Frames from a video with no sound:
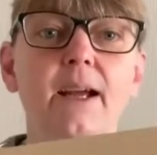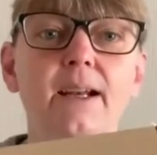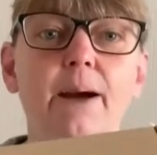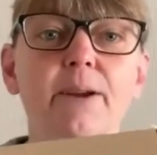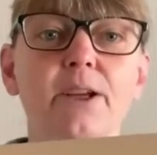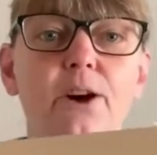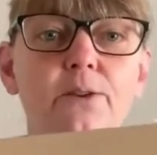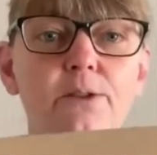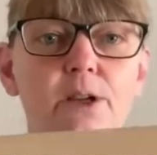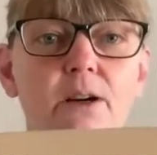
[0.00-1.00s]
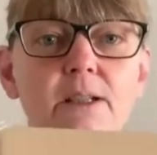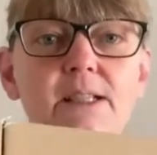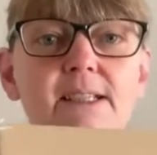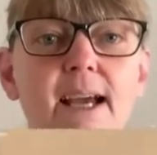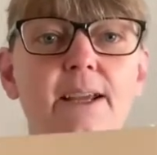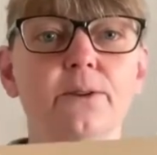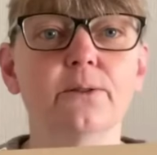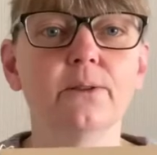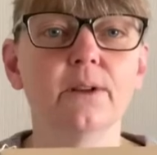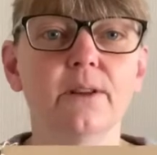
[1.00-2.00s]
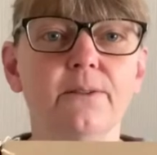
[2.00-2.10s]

Now it goes on sale the